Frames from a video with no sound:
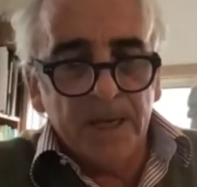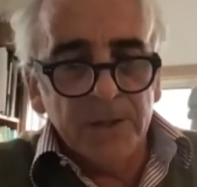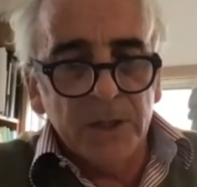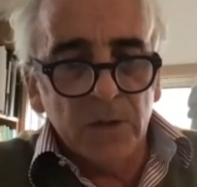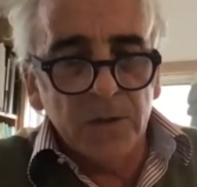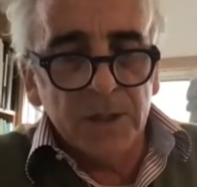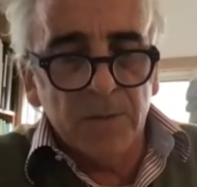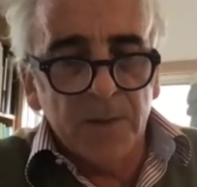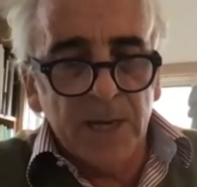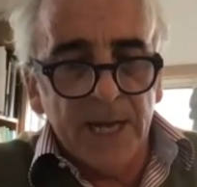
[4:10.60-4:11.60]
She's also
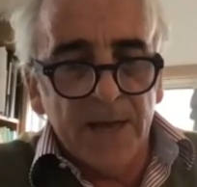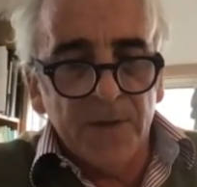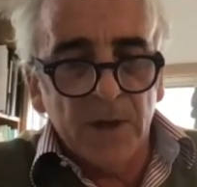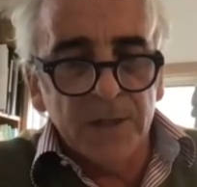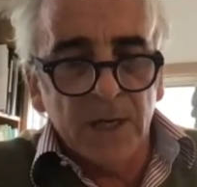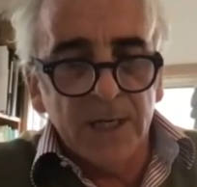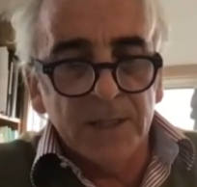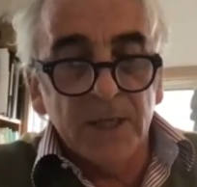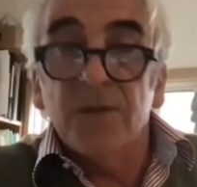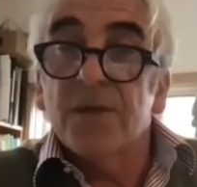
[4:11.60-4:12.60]
been
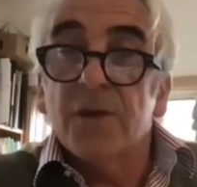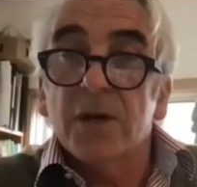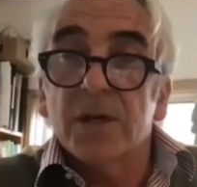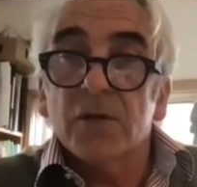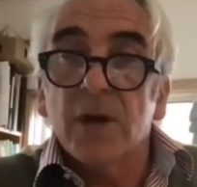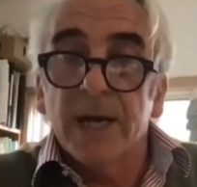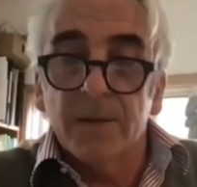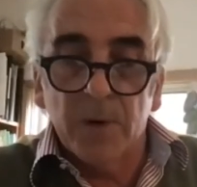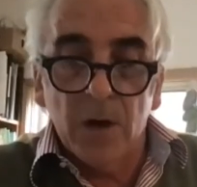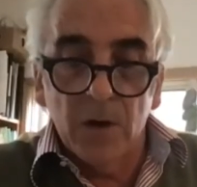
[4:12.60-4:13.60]
anthologized in 30 Australian
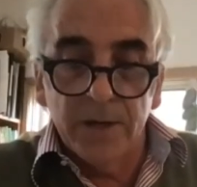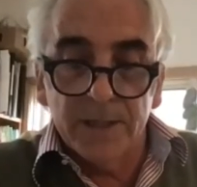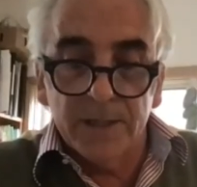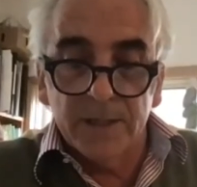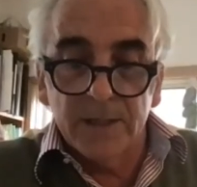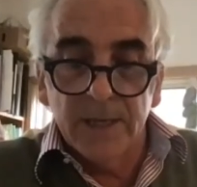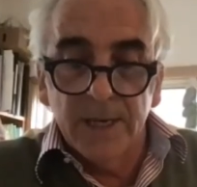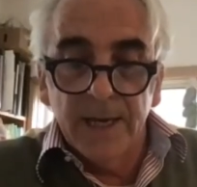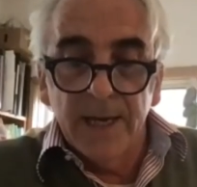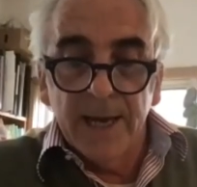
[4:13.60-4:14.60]
Poets
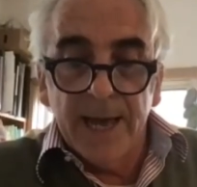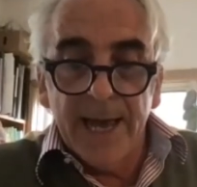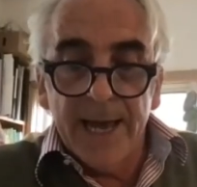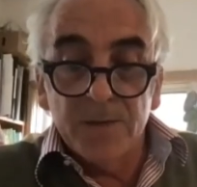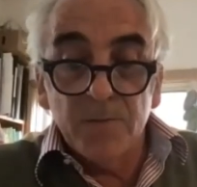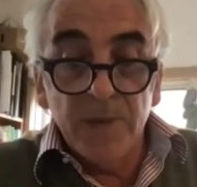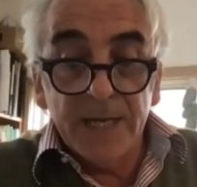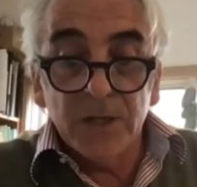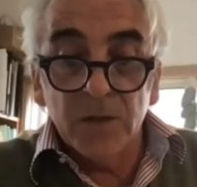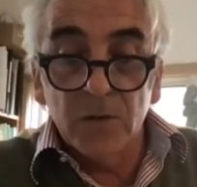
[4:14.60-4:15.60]
and
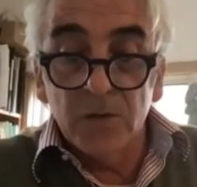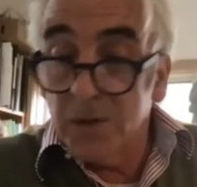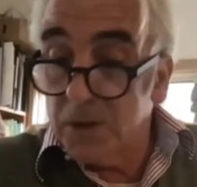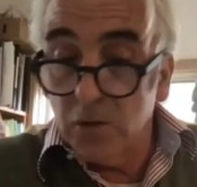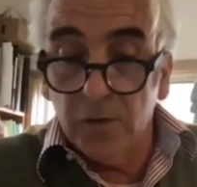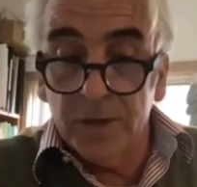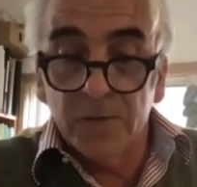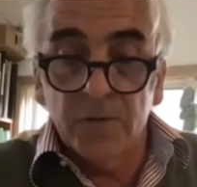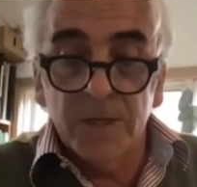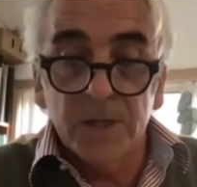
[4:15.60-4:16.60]
Me Too, Stories
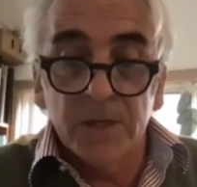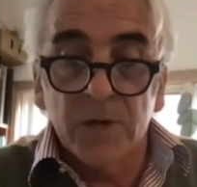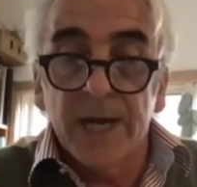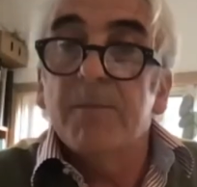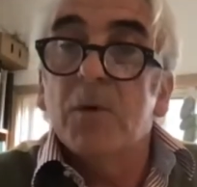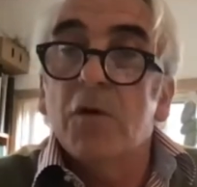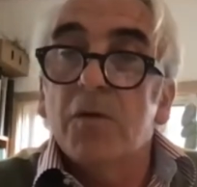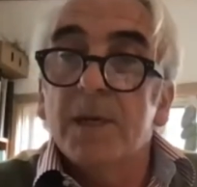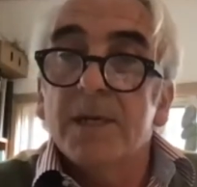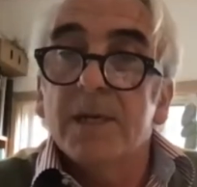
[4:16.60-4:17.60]
from the Australian
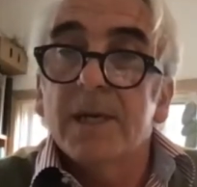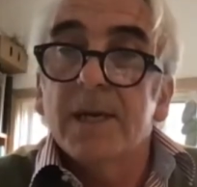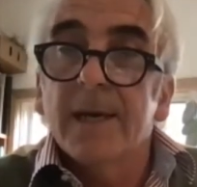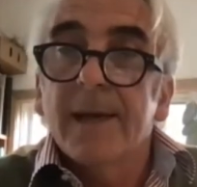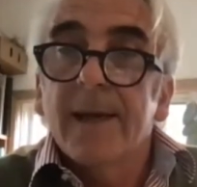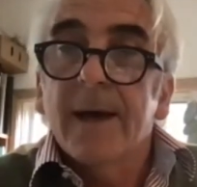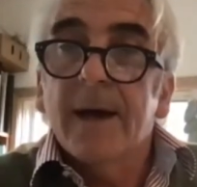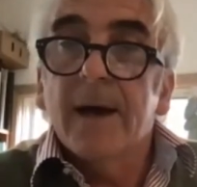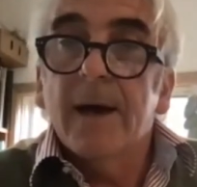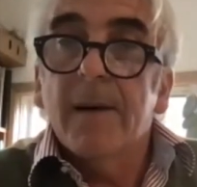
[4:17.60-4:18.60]
Movement.
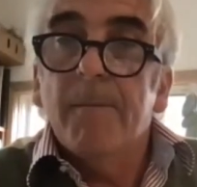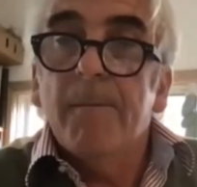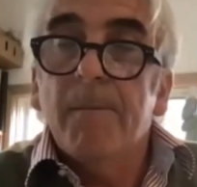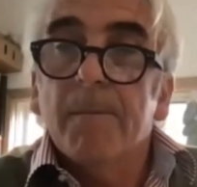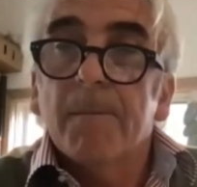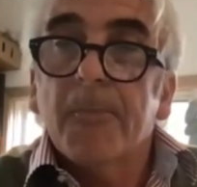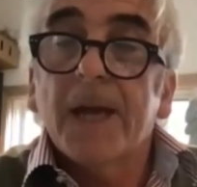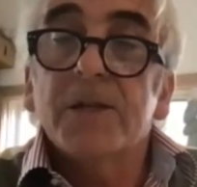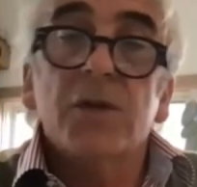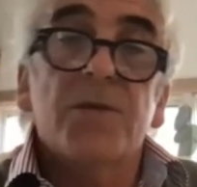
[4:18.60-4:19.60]

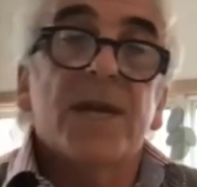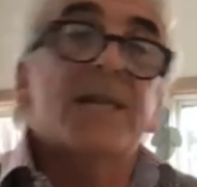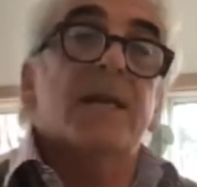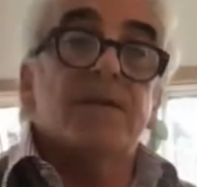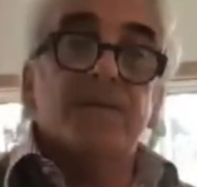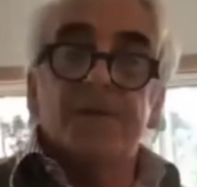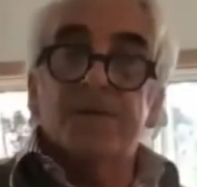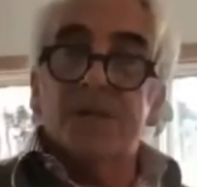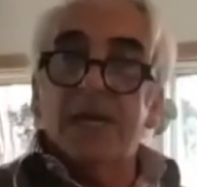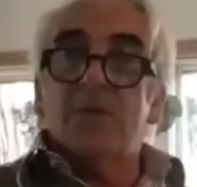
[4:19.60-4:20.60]
In
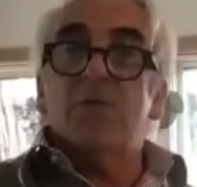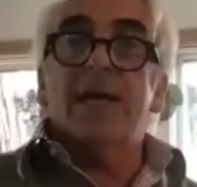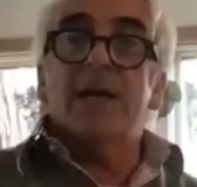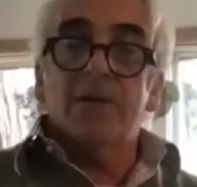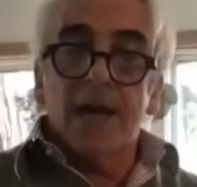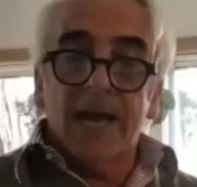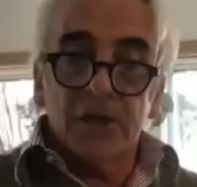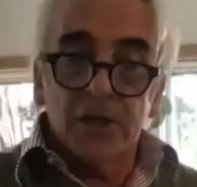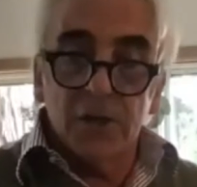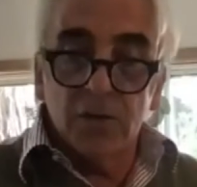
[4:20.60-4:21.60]
2015, Radio
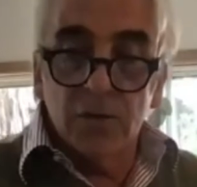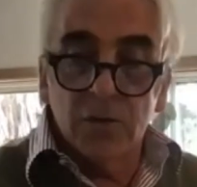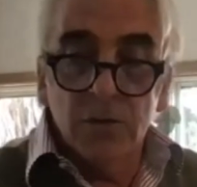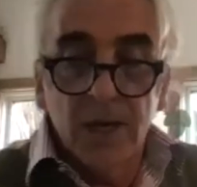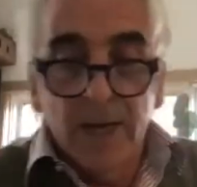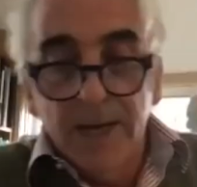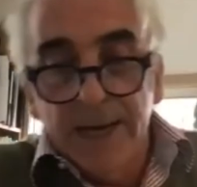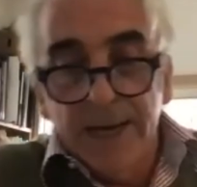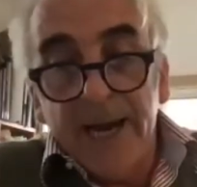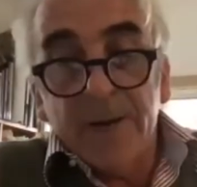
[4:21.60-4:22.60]
National
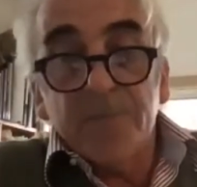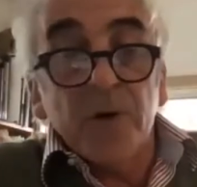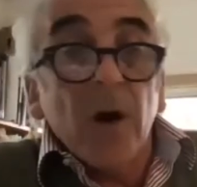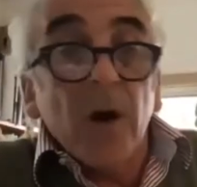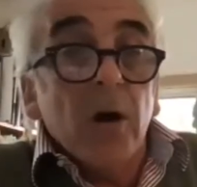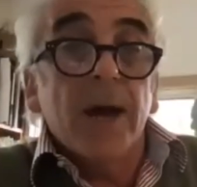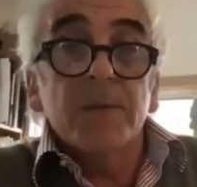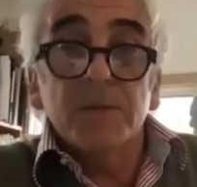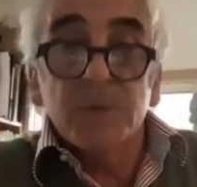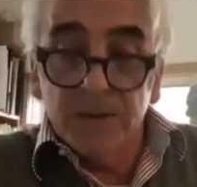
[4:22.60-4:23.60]
aired a
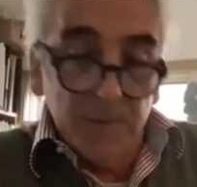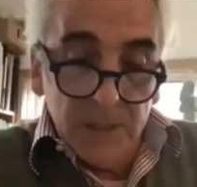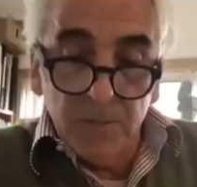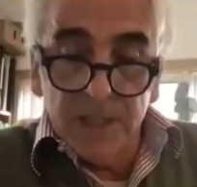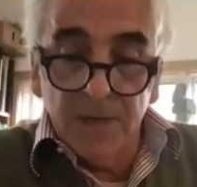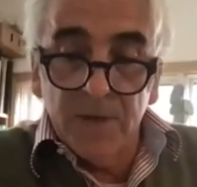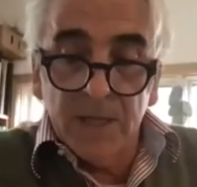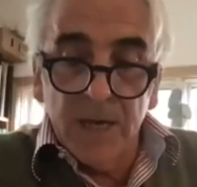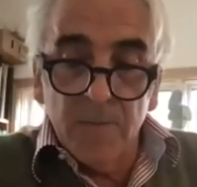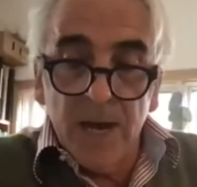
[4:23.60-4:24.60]
program
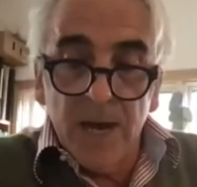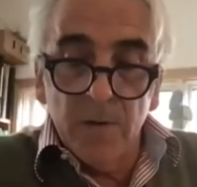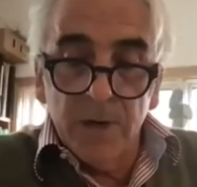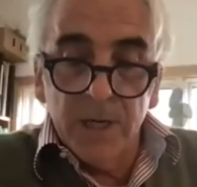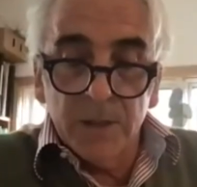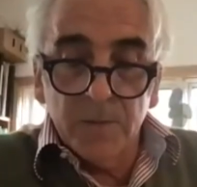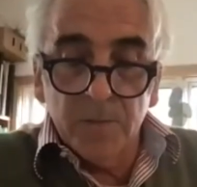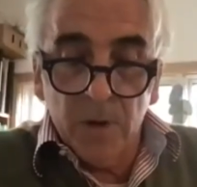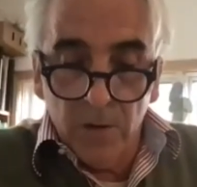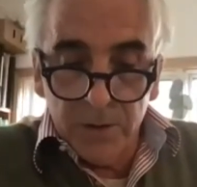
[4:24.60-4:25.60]
specifically about Maria's
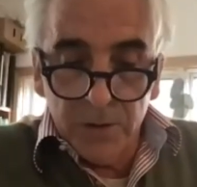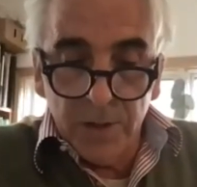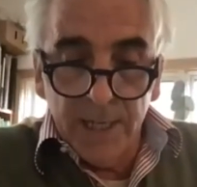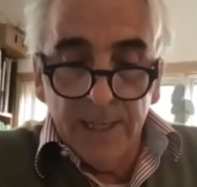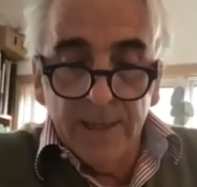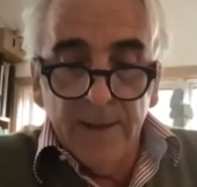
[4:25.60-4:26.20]
poetry.